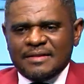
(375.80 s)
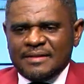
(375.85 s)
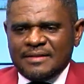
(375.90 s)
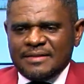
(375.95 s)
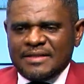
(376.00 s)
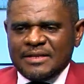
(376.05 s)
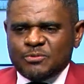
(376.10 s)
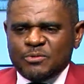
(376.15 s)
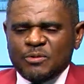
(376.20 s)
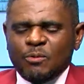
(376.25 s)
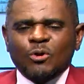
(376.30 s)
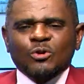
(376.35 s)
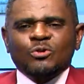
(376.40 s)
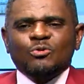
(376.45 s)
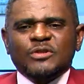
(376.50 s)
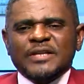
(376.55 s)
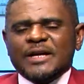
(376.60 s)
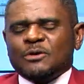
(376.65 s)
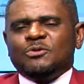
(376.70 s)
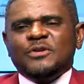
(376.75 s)
that we want to
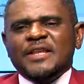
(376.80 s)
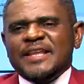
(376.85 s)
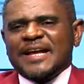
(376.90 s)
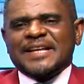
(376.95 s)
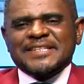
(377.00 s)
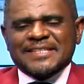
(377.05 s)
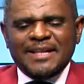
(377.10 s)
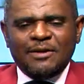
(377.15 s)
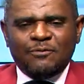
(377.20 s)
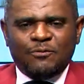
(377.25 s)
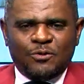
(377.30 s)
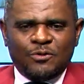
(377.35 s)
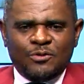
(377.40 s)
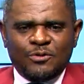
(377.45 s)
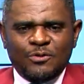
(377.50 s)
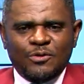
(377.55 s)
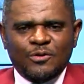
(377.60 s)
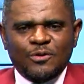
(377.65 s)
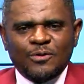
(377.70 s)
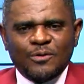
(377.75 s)
take to the next level.
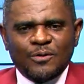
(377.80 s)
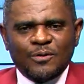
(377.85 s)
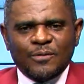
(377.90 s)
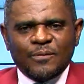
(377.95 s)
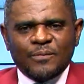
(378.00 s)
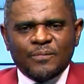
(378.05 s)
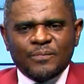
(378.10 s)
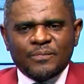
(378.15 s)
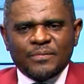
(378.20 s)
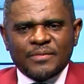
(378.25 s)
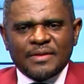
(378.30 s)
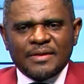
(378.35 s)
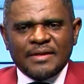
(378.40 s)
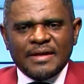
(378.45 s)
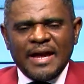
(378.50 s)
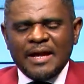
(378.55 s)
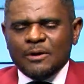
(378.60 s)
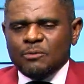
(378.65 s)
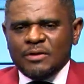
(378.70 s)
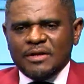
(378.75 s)

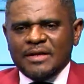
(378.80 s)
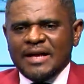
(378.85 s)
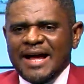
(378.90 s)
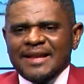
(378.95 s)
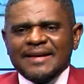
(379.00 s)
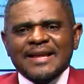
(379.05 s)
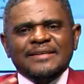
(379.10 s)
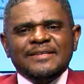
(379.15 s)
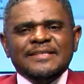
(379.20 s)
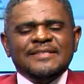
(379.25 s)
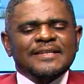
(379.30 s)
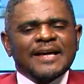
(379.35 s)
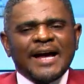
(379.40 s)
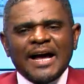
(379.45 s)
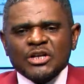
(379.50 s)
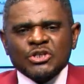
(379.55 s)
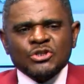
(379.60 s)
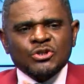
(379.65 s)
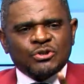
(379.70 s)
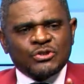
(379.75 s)
And we had a
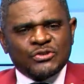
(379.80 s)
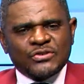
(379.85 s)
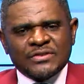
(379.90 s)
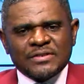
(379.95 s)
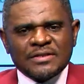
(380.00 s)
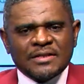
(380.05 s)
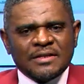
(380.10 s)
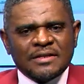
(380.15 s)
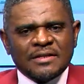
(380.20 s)
discussions.